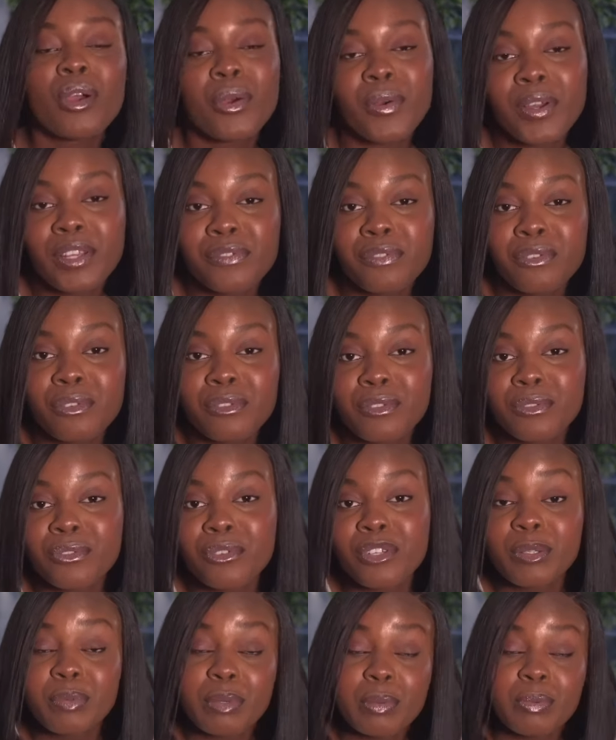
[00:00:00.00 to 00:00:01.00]
grateful to
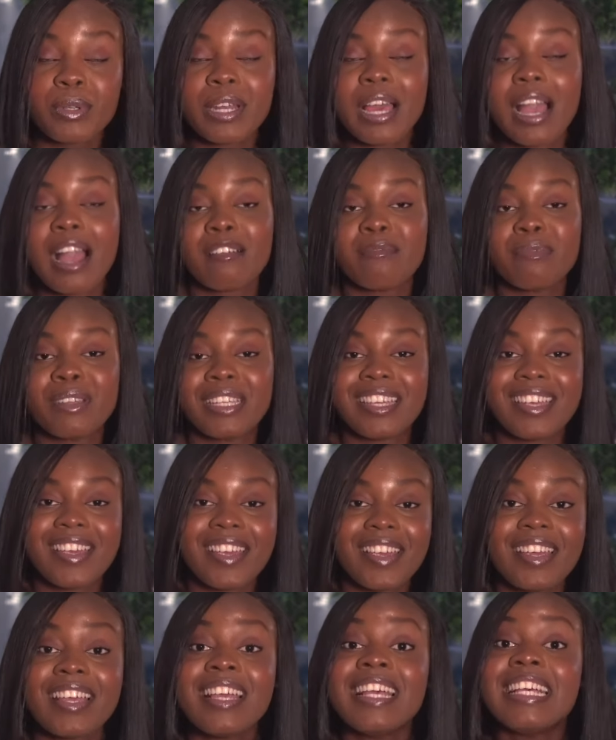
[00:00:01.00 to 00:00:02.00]
those people that have been
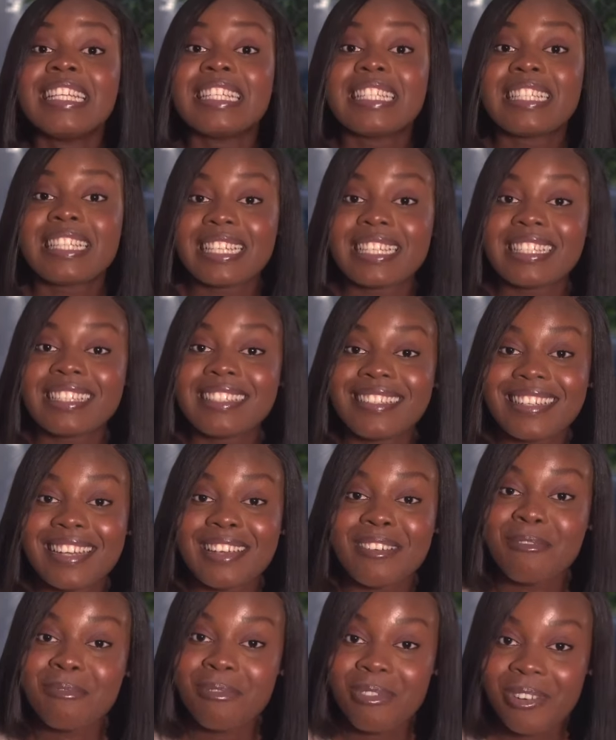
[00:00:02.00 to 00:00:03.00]
here since
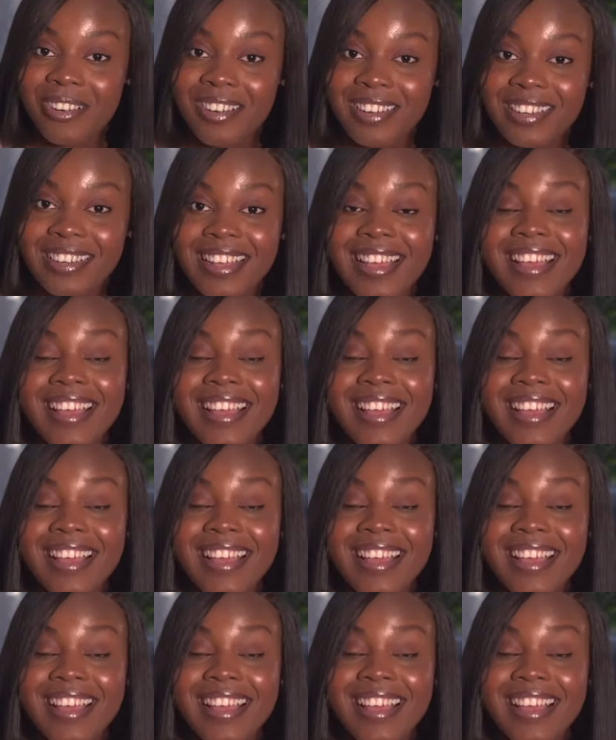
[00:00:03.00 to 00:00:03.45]
day one,